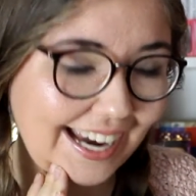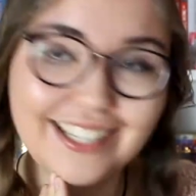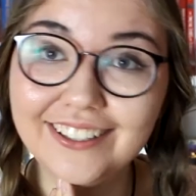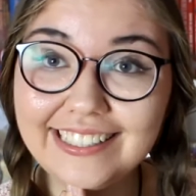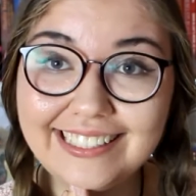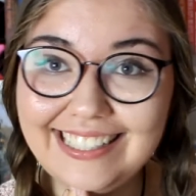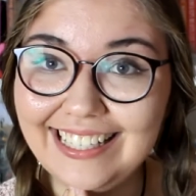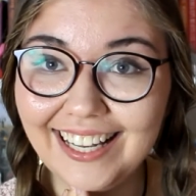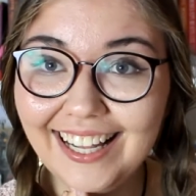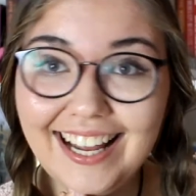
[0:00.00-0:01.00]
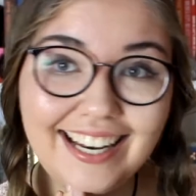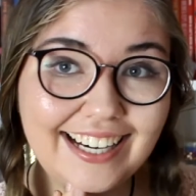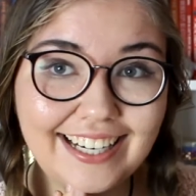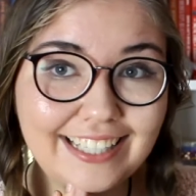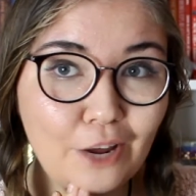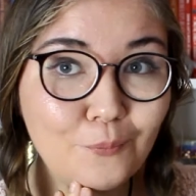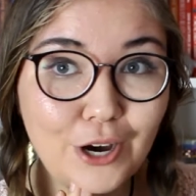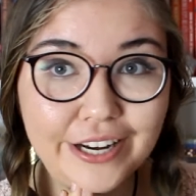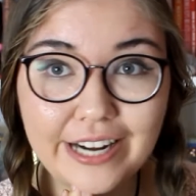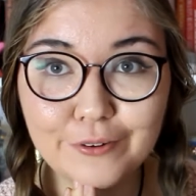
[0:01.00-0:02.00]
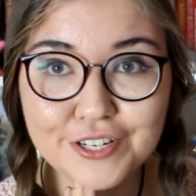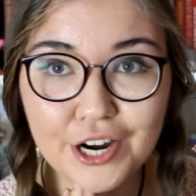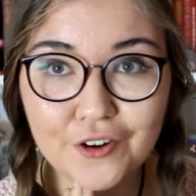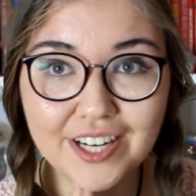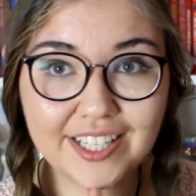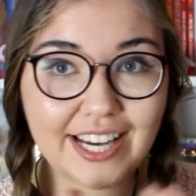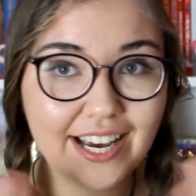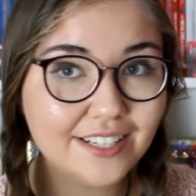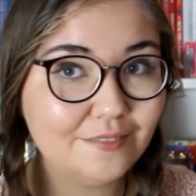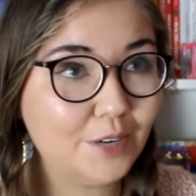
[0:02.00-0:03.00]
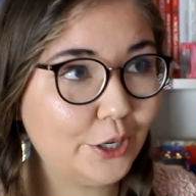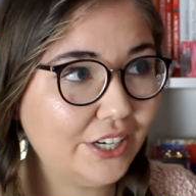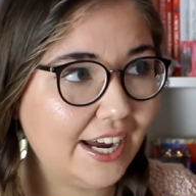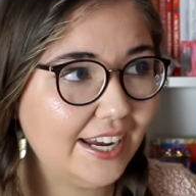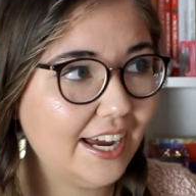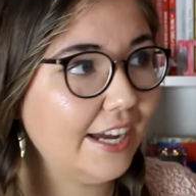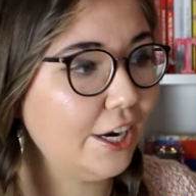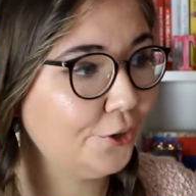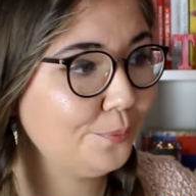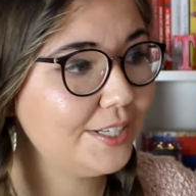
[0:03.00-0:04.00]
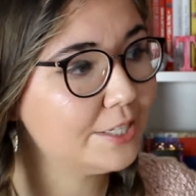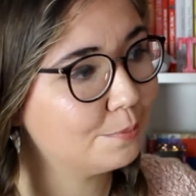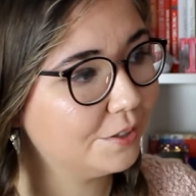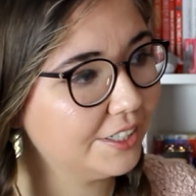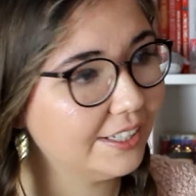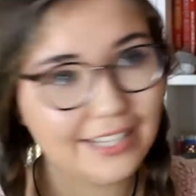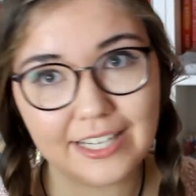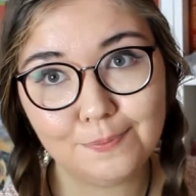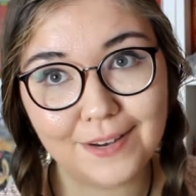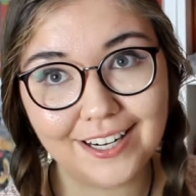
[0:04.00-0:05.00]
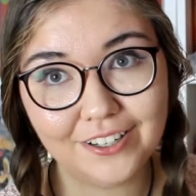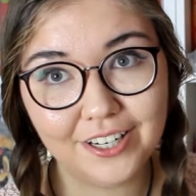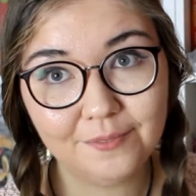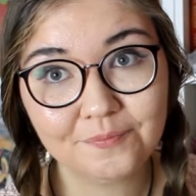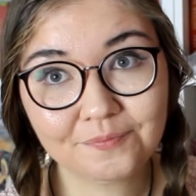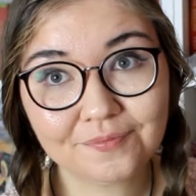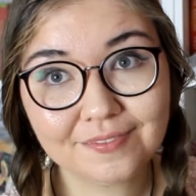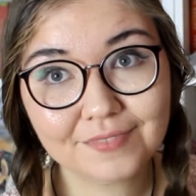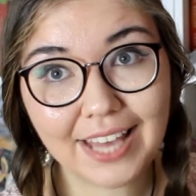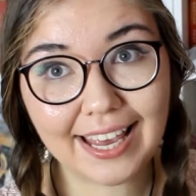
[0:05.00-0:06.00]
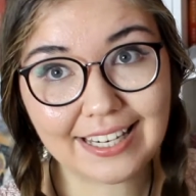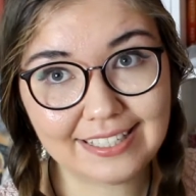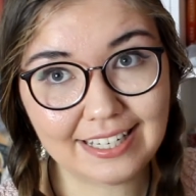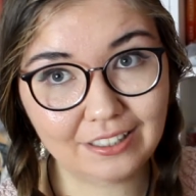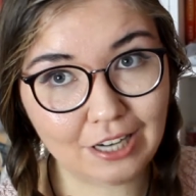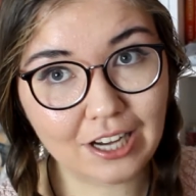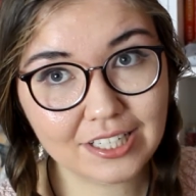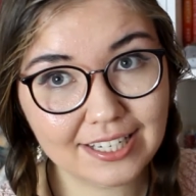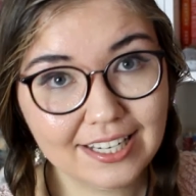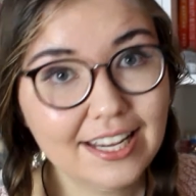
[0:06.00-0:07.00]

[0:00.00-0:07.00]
I couldn't deal. Like, at that point I was already at, okay, I hope this book gets better. It did not.